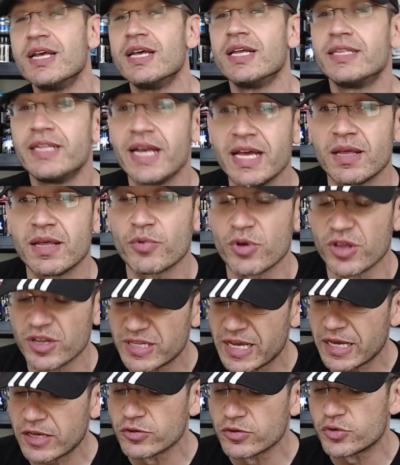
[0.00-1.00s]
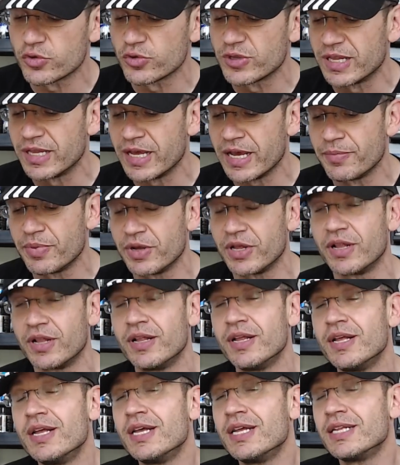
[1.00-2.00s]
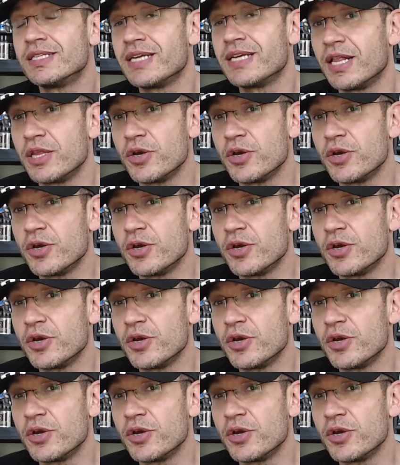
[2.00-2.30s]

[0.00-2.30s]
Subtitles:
Then I'm gonna take you through the label, tell